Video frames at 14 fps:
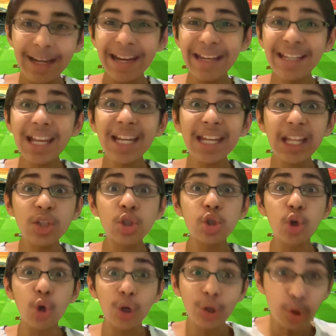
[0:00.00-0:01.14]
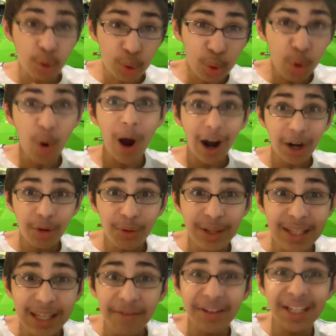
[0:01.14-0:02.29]
India then scored
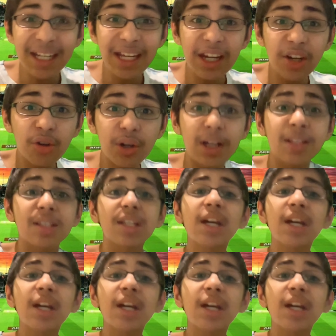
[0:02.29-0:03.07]
278 runs